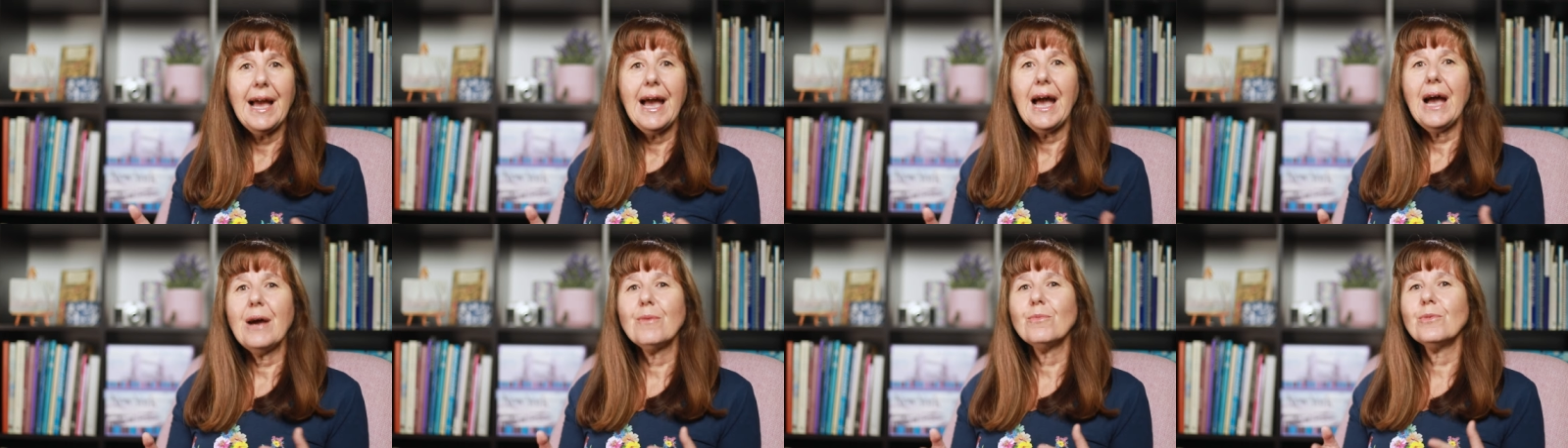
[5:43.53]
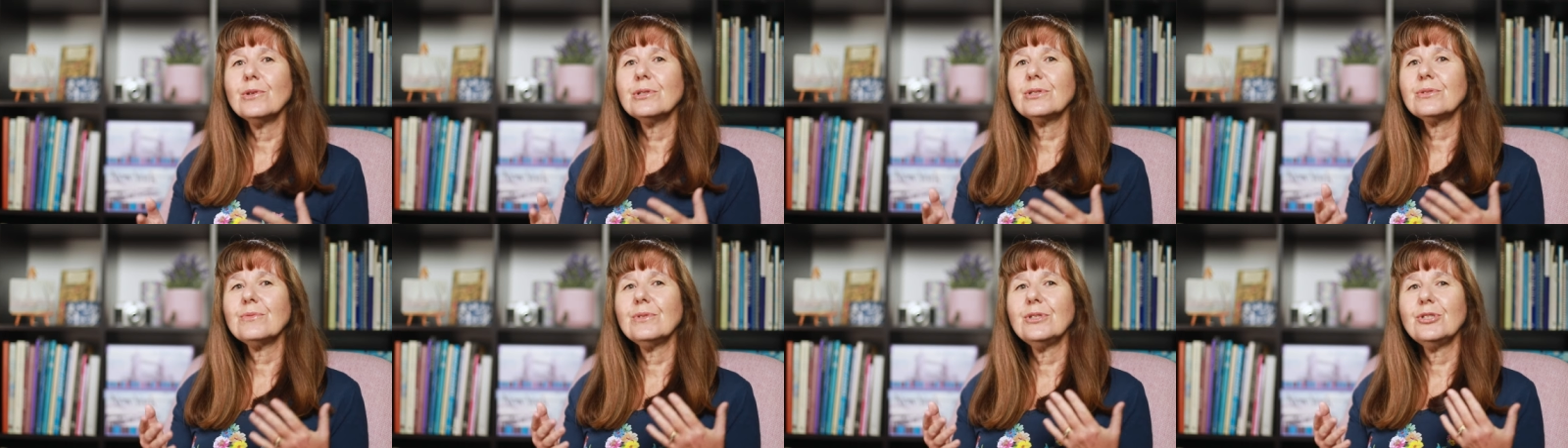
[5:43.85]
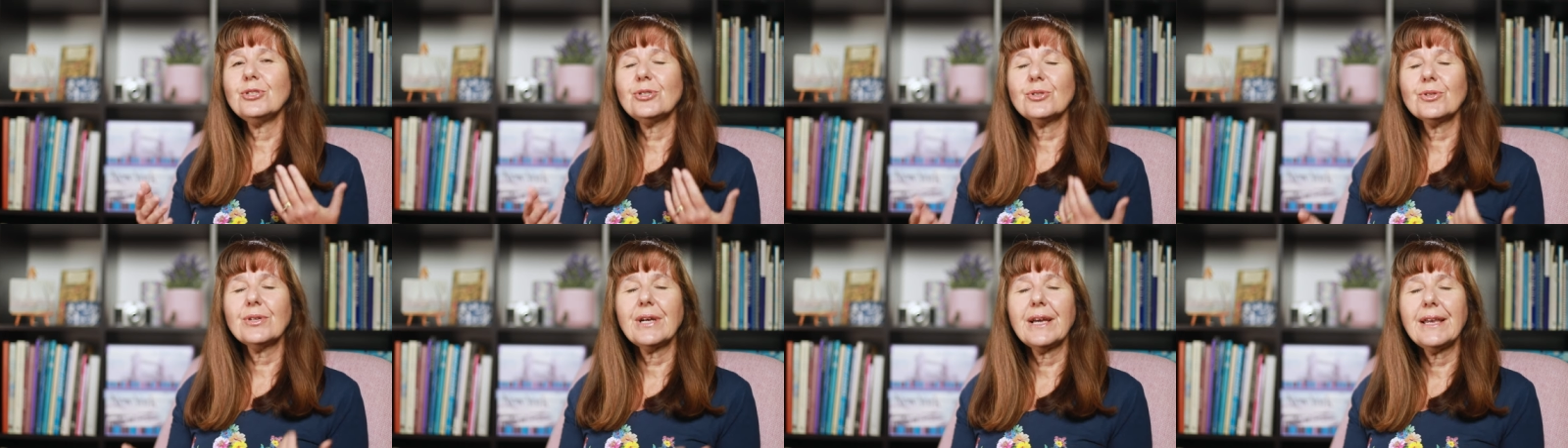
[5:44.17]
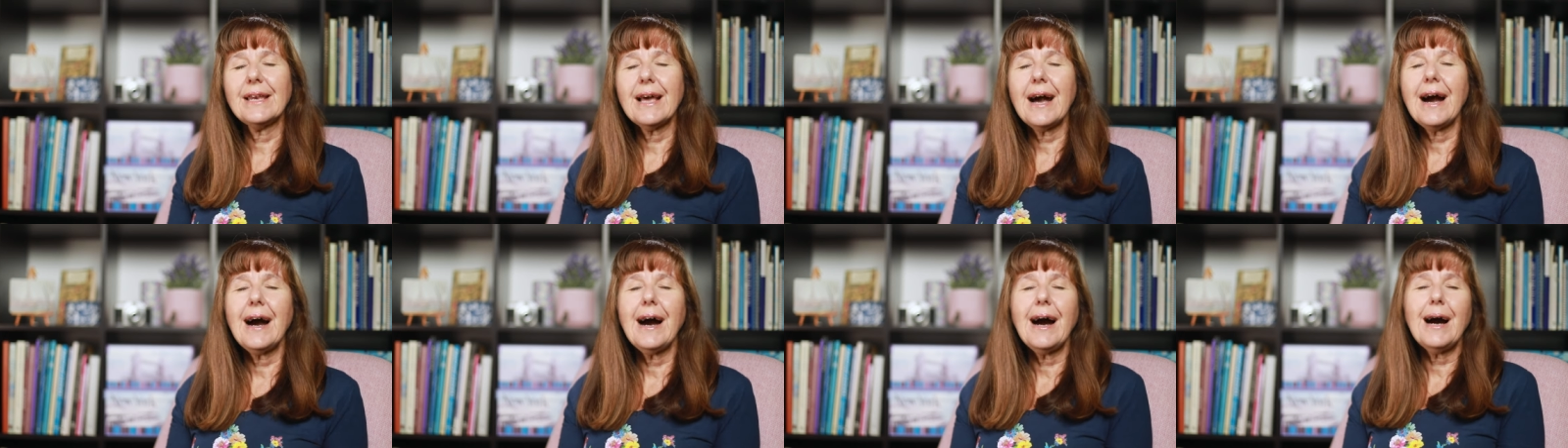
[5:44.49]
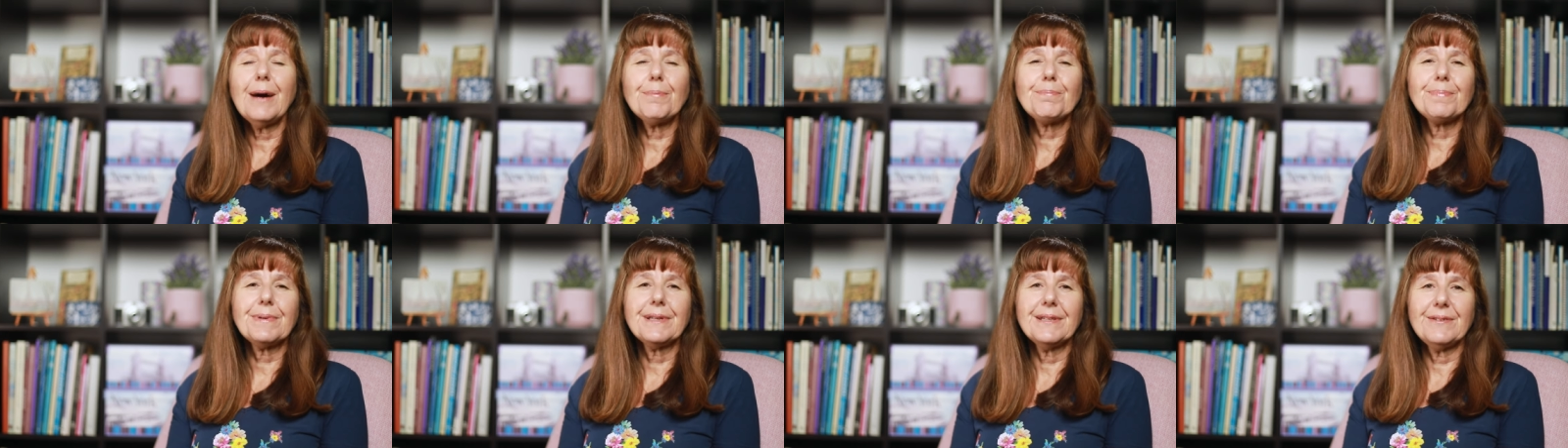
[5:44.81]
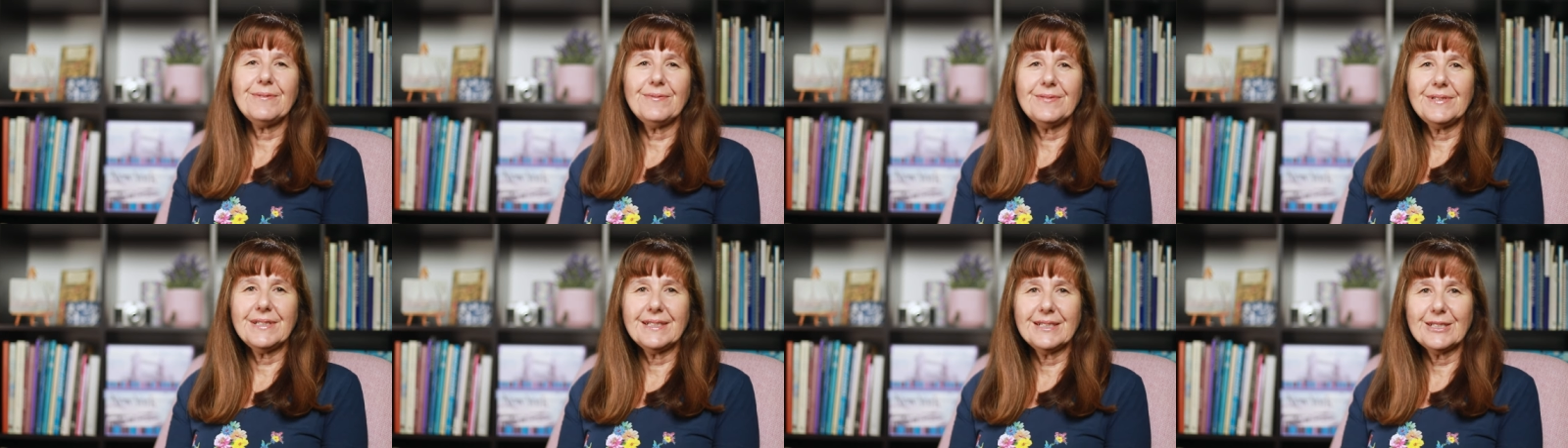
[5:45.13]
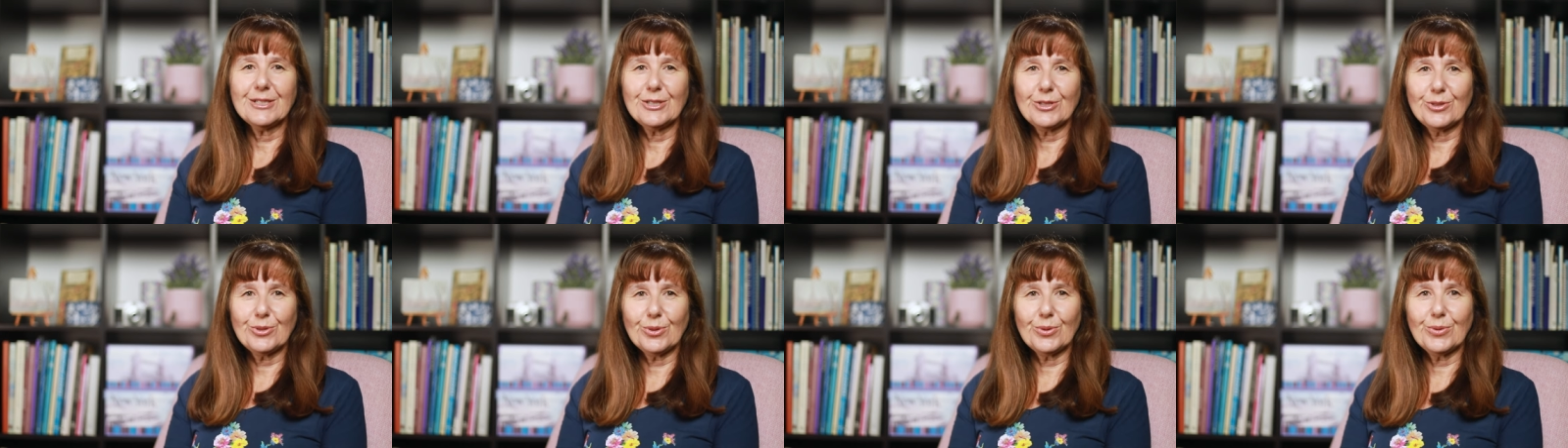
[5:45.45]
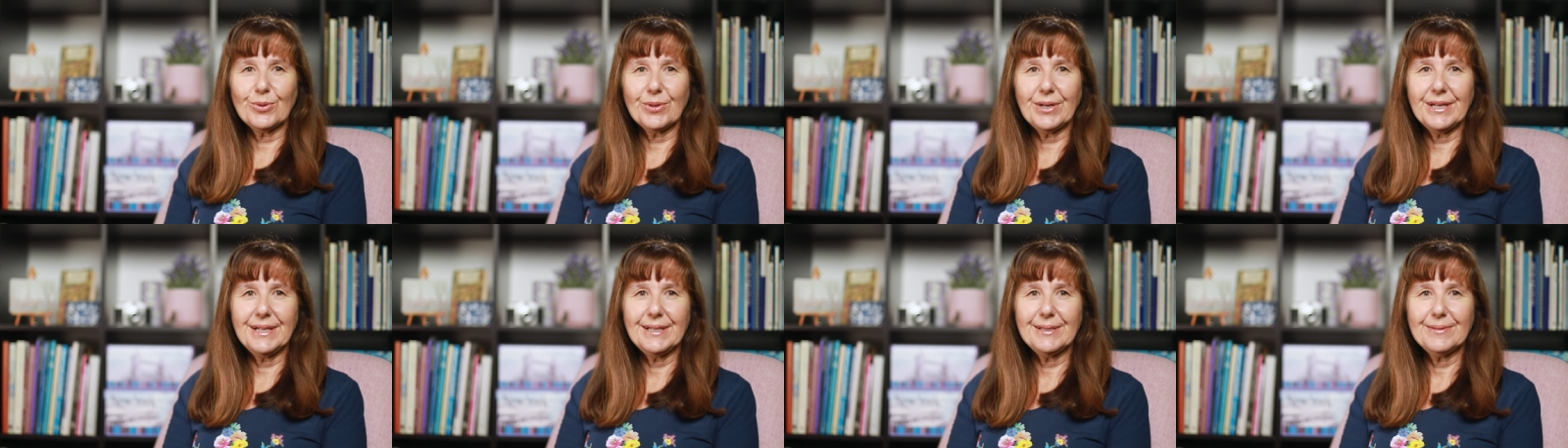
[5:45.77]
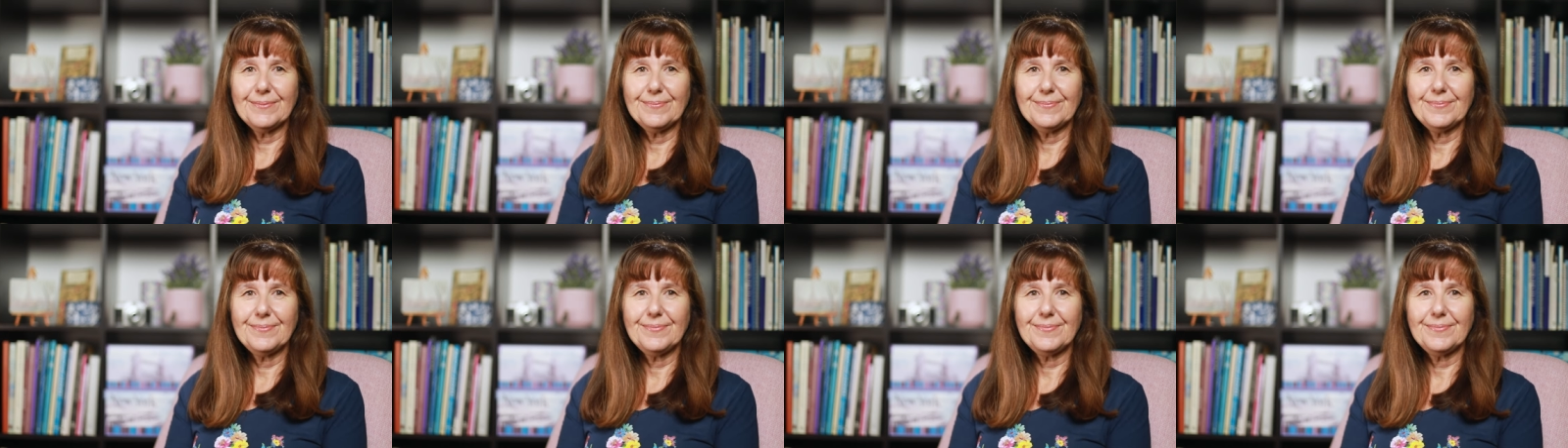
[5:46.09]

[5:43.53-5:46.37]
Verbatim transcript: and want to enjoy an uplifting story.